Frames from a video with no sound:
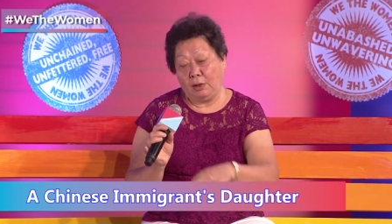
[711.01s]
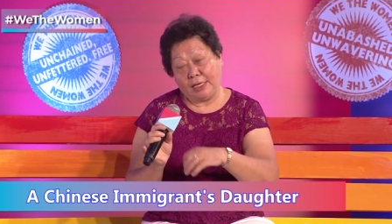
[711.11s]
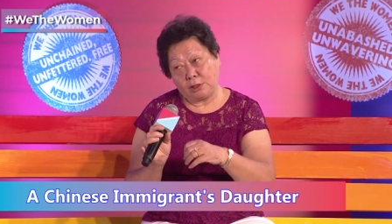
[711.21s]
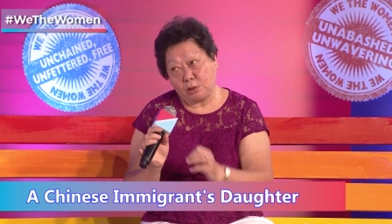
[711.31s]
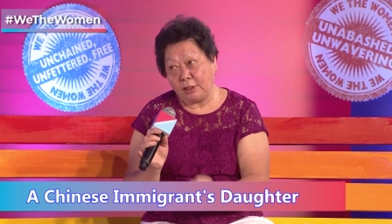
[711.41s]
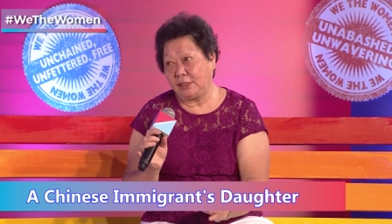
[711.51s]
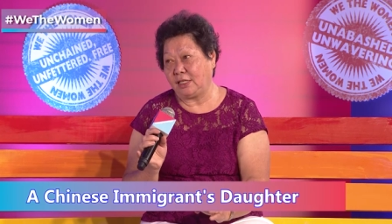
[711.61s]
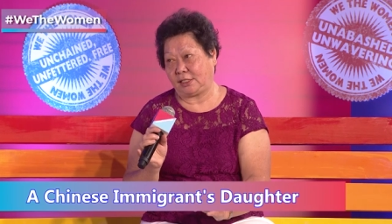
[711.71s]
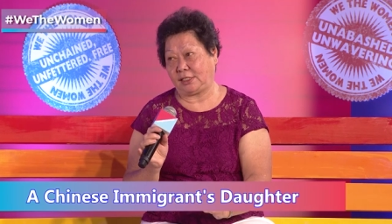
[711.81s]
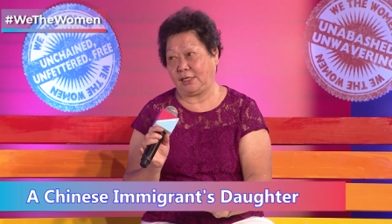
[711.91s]
as soon as they
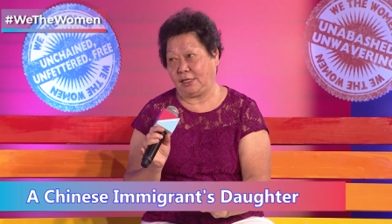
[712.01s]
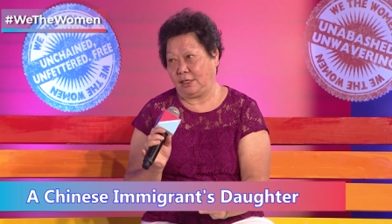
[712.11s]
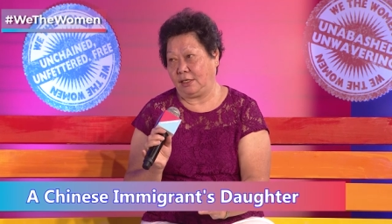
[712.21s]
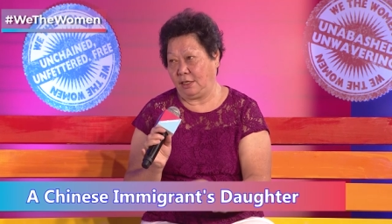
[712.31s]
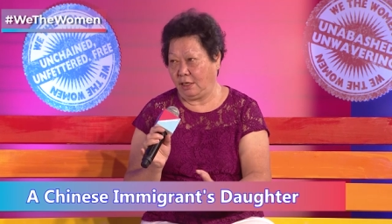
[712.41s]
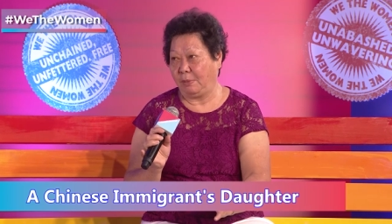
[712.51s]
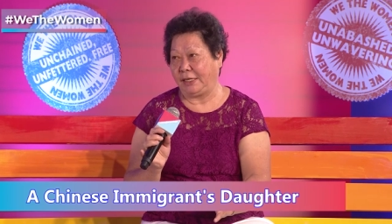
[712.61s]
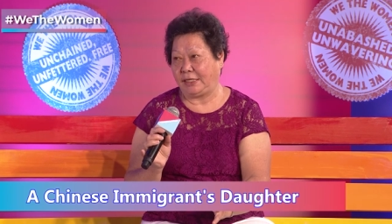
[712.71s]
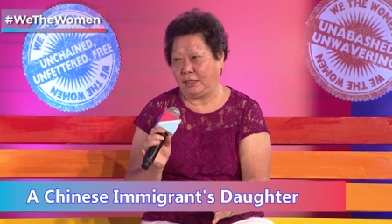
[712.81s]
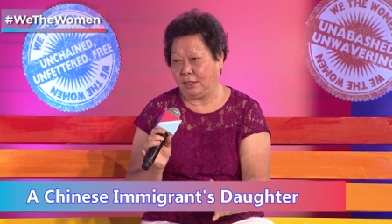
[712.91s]
sit in my
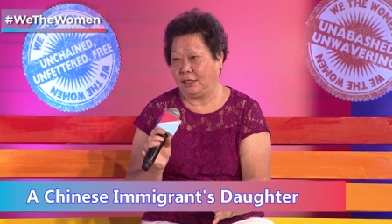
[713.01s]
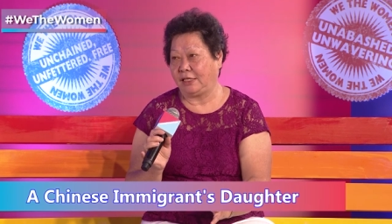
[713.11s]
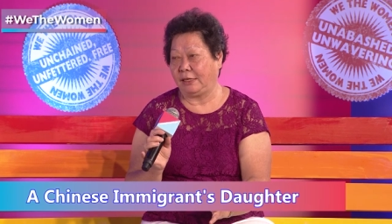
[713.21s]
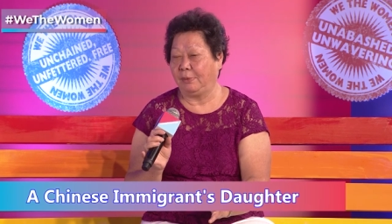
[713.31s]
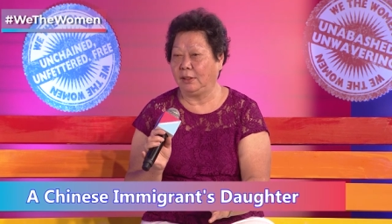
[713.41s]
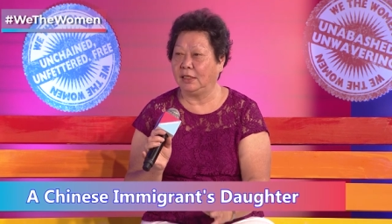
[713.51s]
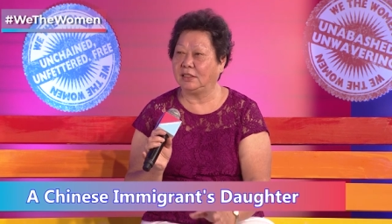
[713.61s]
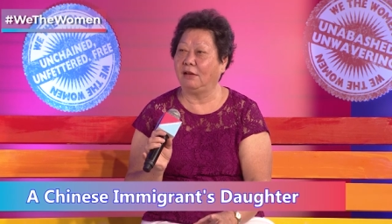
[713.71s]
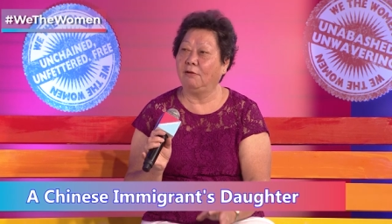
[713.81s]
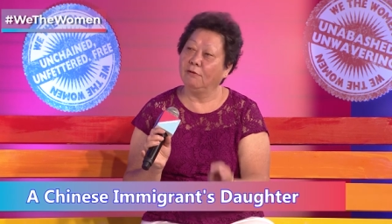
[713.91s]
in the table, they said,